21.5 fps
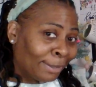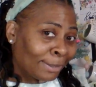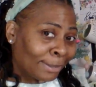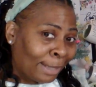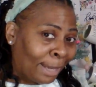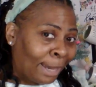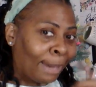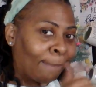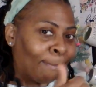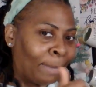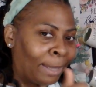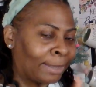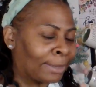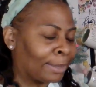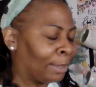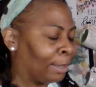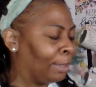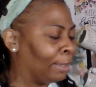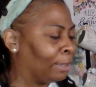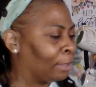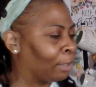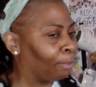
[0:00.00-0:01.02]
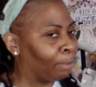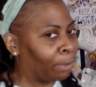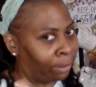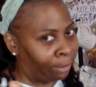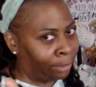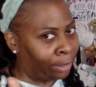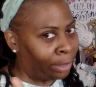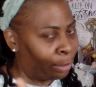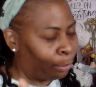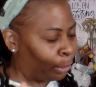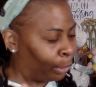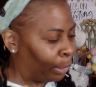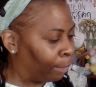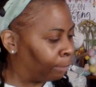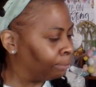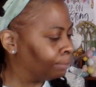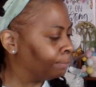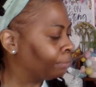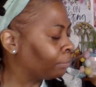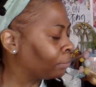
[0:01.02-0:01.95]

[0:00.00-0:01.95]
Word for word: inside makes it easier, but here we go.